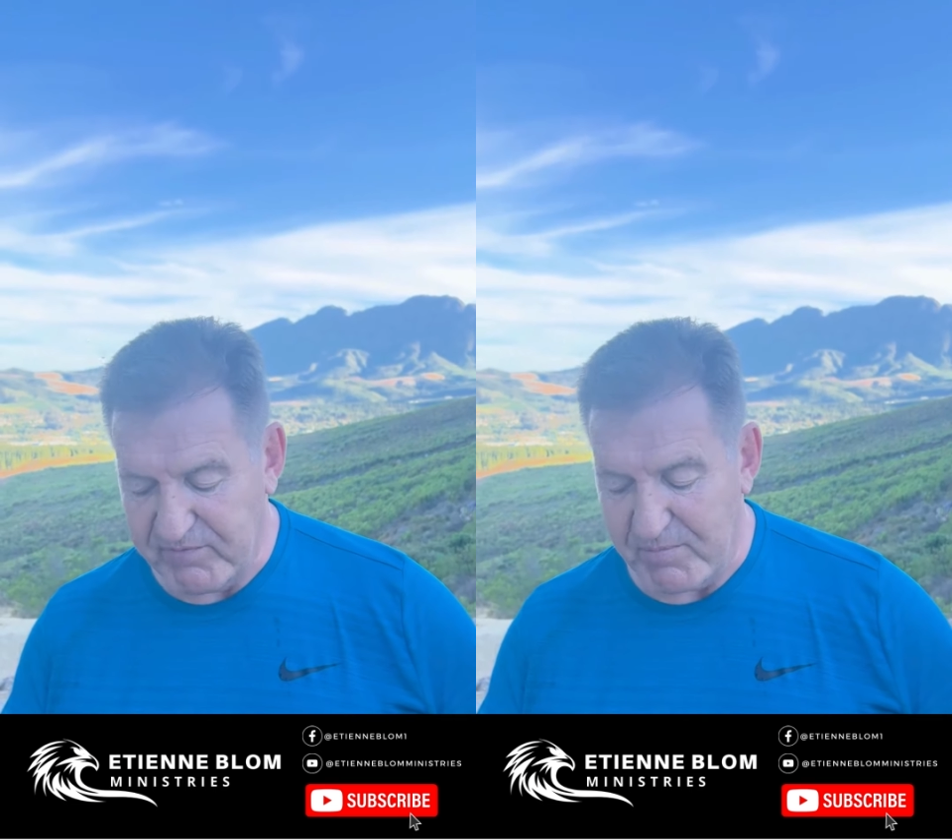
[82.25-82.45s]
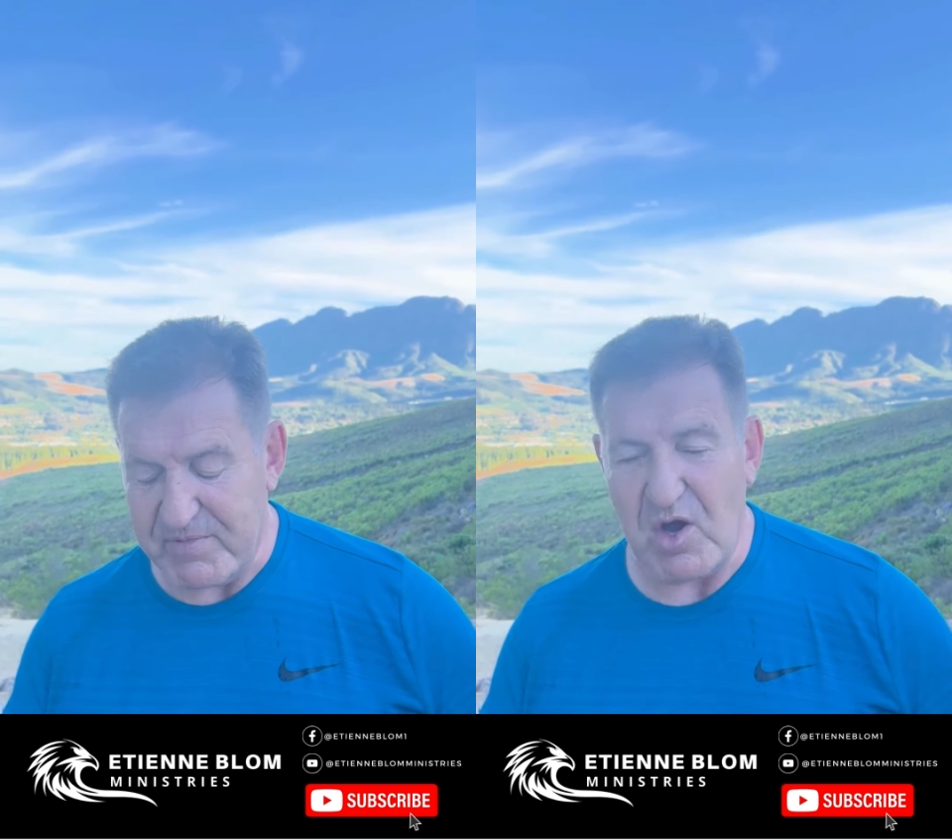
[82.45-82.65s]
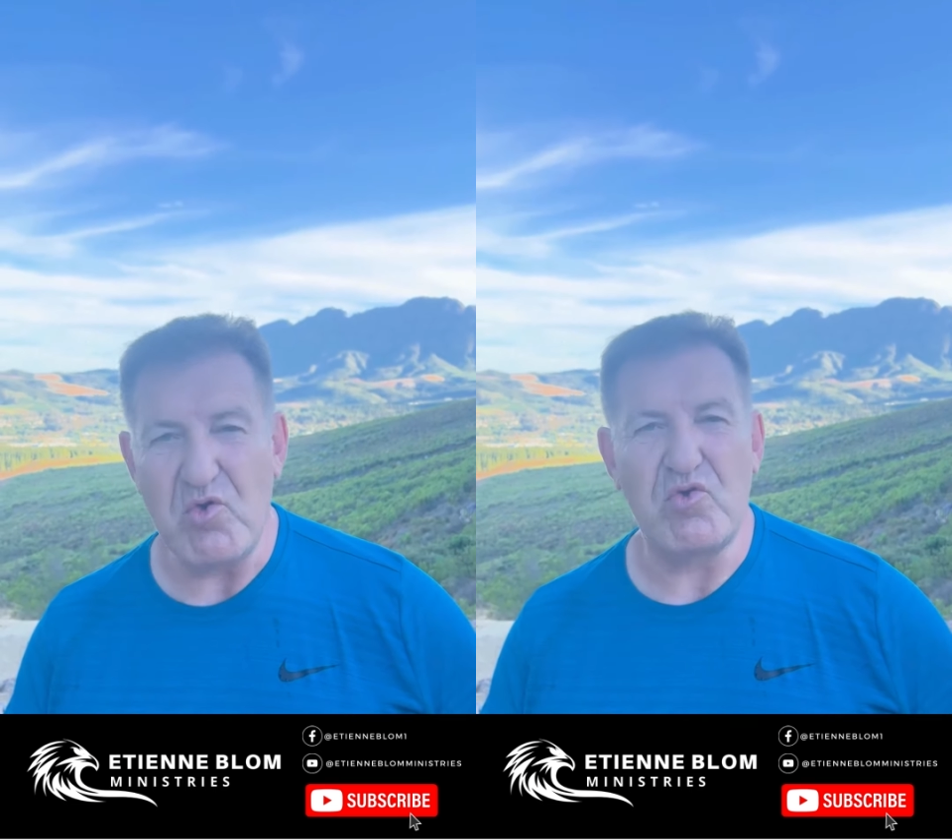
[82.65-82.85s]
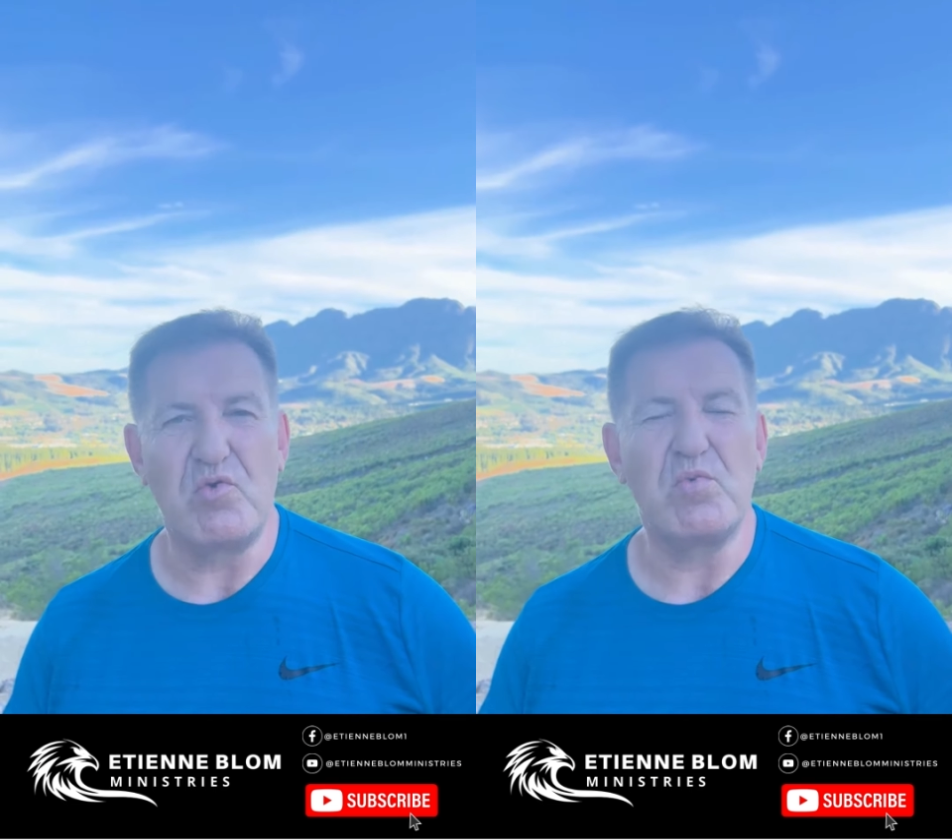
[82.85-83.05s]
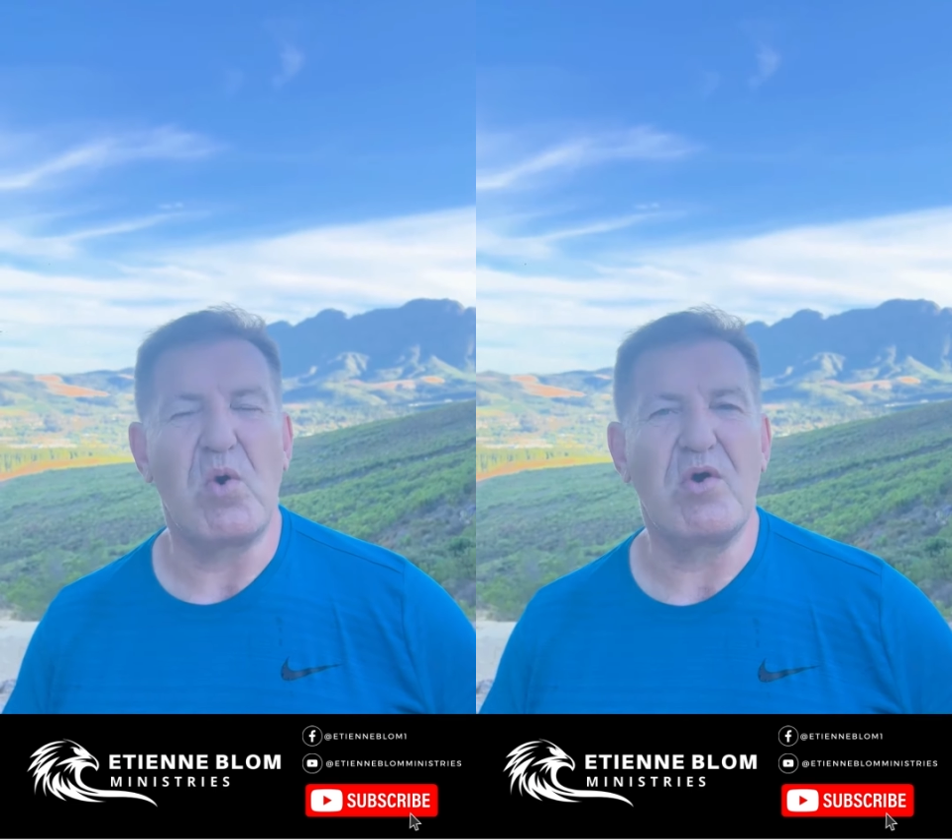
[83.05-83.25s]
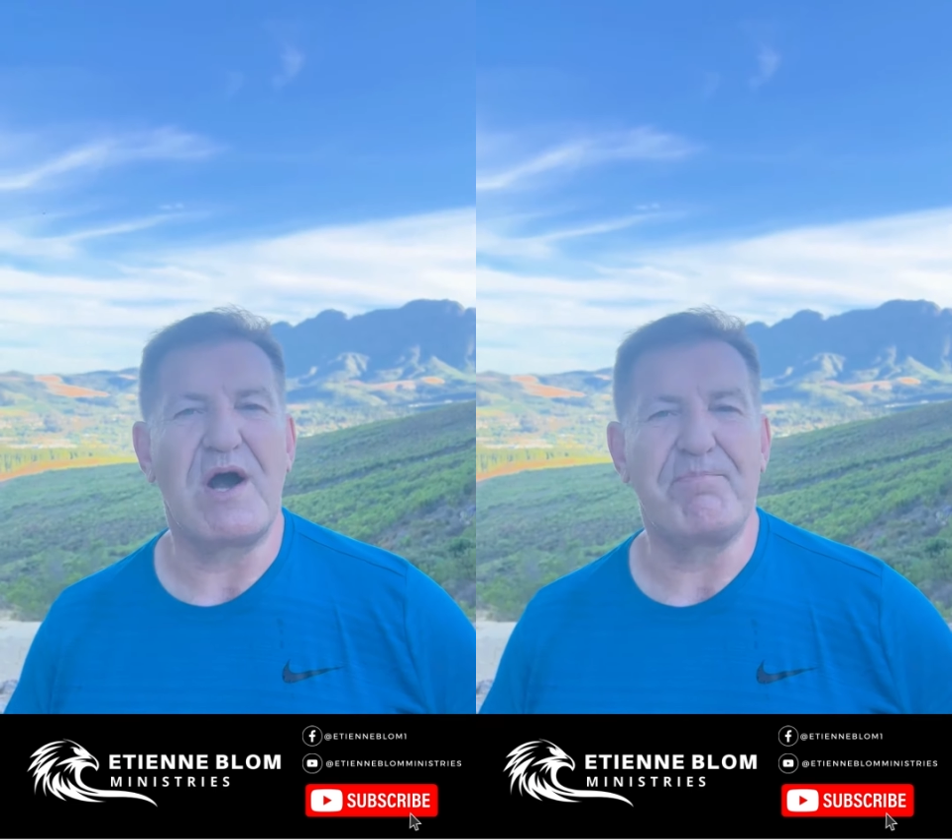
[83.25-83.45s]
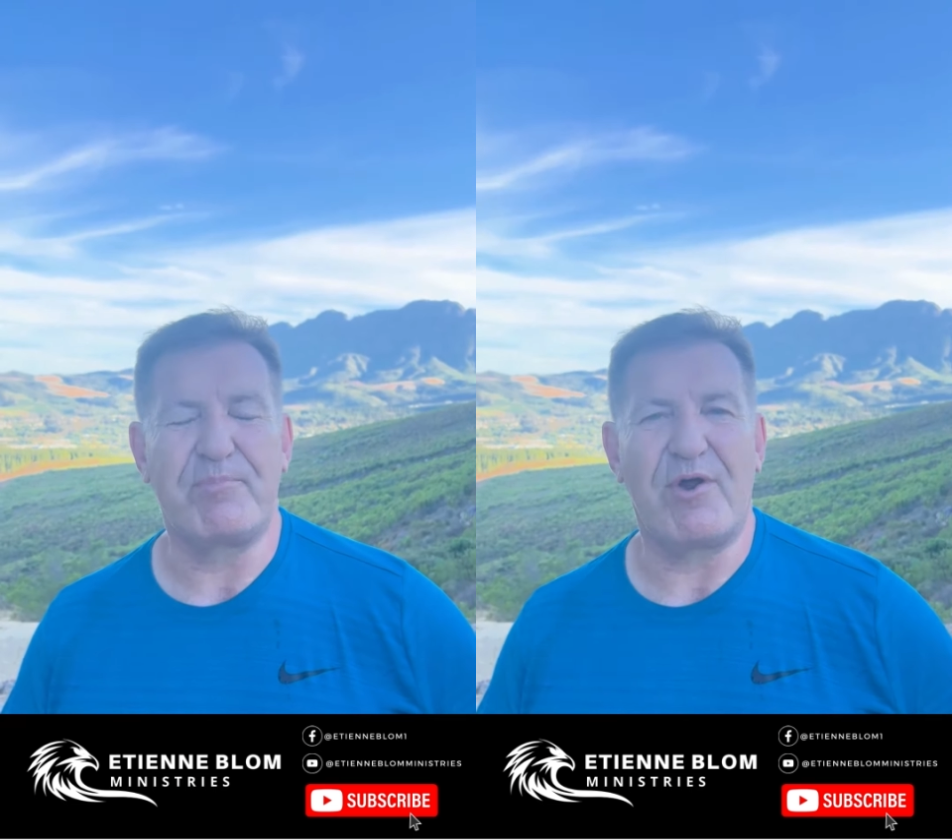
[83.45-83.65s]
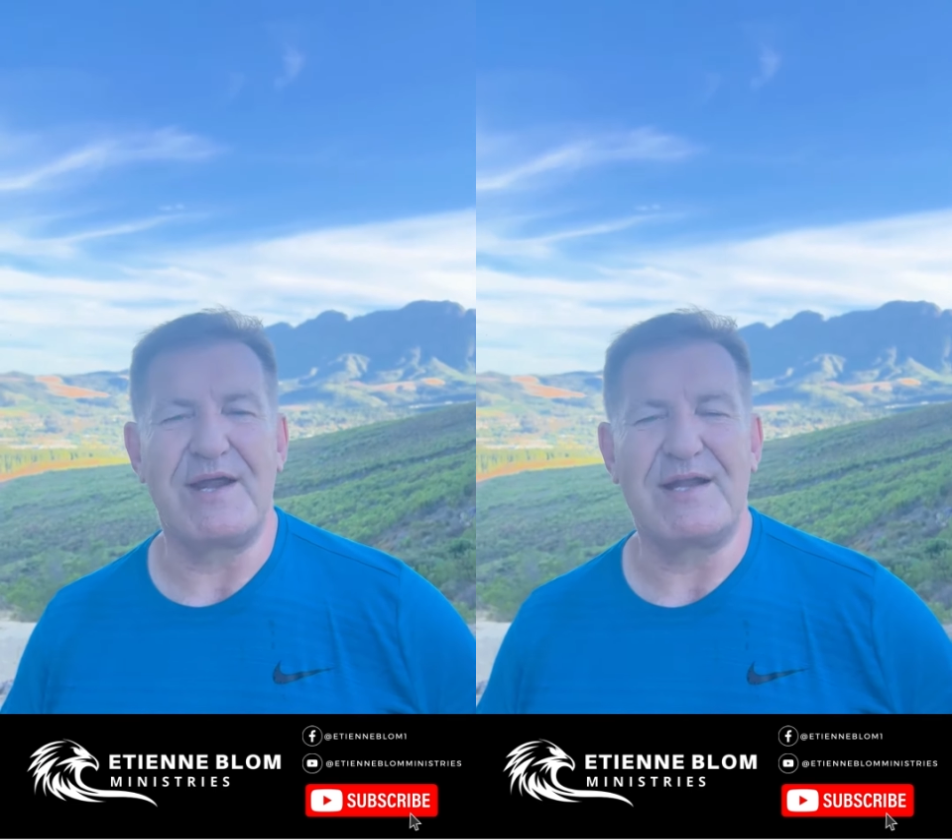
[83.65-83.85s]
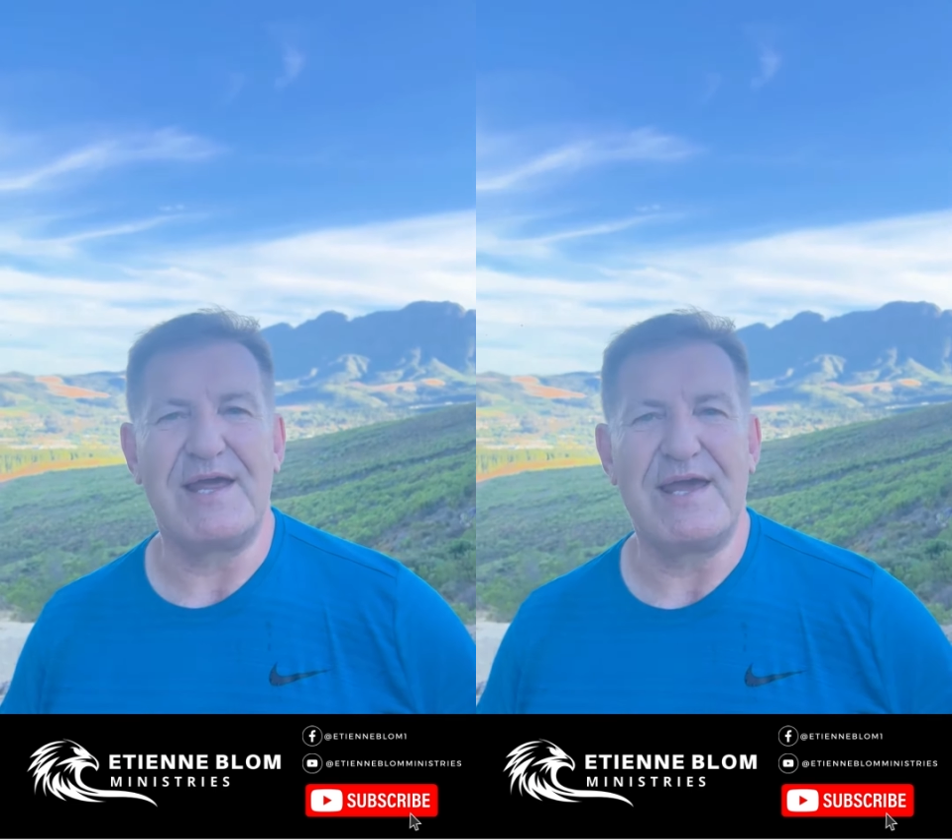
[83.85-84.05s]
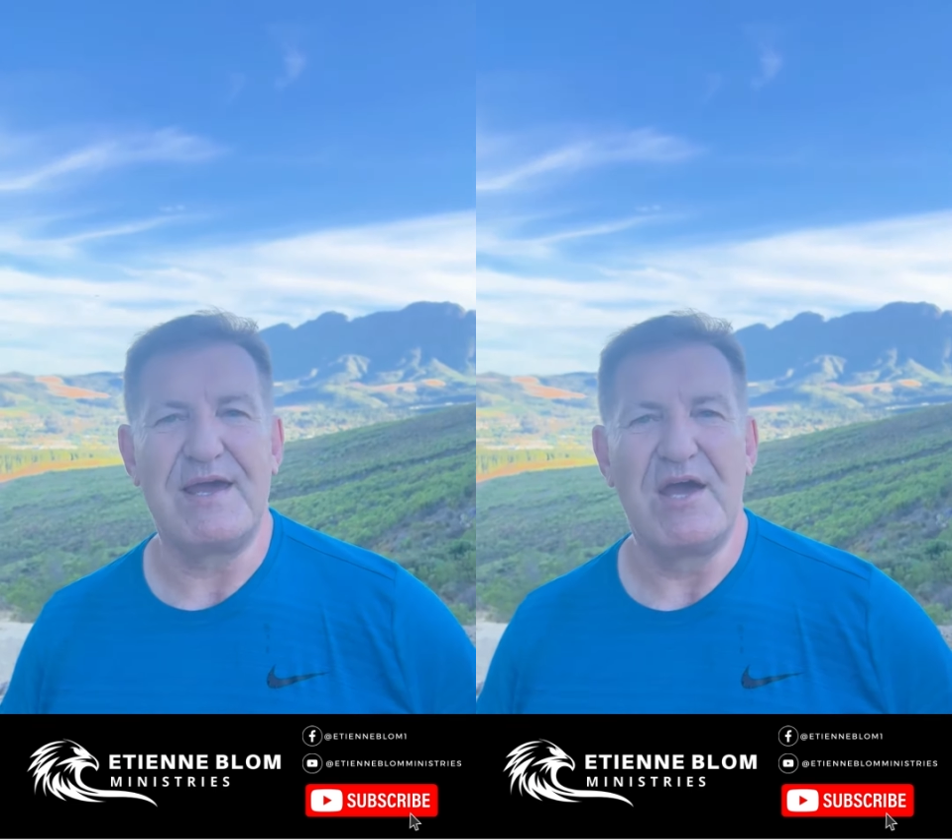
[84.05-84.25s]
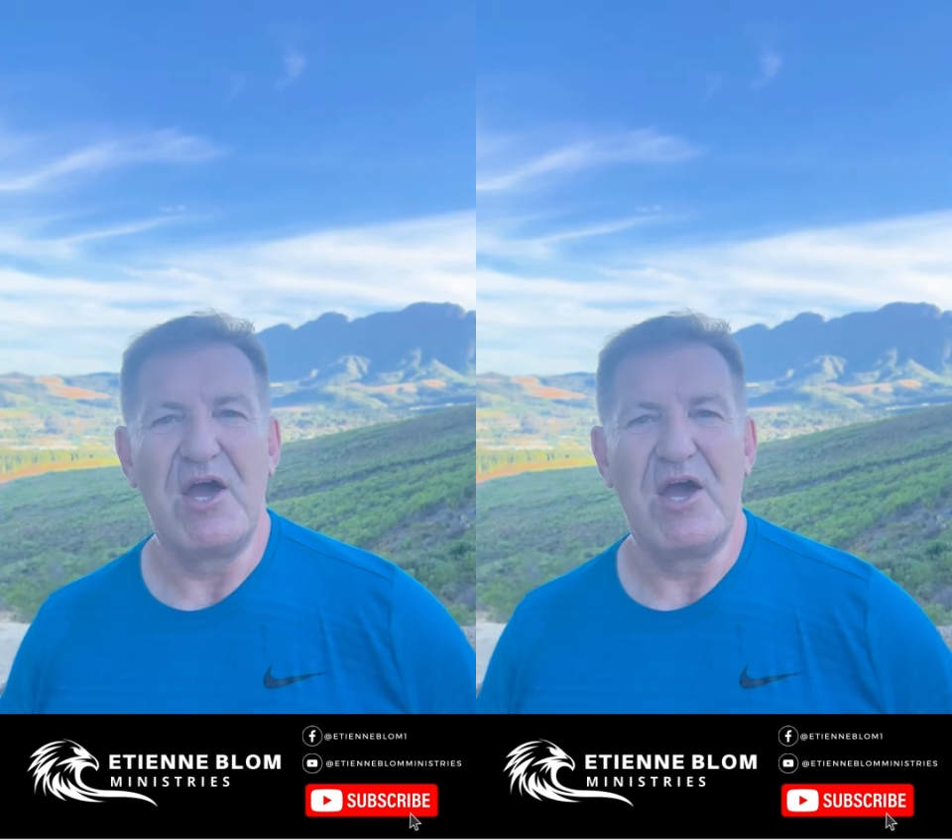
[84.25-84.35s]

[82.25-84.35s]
from those who walk uprightly.